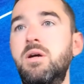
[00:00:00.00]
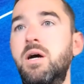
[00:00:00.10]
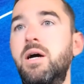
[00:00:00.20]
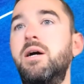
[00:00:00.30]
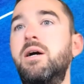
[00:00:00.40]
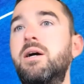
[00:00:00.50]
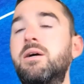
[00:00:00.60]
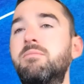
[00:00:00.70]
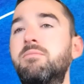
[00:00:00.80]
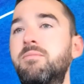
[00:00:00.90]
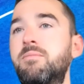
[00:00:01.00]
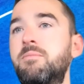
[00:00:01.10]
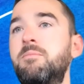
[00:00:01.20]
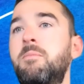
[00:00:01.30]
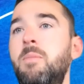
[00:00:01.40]
And
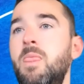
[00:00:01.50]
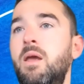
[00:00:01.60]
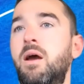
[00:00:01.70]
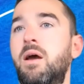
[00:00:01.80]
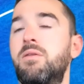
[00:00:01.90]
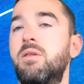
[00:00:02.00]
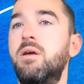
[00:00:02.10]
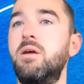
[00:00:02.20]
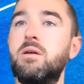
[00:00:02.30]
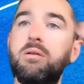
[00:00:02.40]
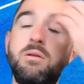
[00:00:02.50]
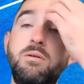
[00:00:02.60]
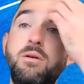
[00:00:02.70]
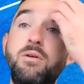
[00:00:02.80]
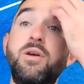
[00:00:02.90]
then,
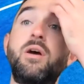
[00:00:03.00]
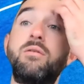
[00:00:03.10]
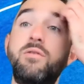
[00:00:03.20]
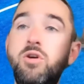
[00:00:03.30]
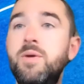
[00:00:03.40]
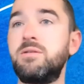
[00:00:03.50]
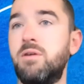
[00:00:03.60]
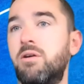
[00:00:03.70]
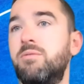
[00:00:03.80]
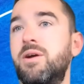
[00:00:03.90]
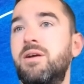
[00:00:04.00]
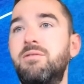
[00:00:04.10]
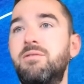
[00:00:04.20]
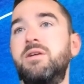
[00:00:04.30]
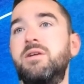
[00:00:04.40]
oh yeah, Kubernetes the hard way,
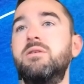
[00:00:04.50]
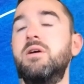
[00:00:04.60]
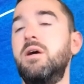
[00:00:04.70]
nice.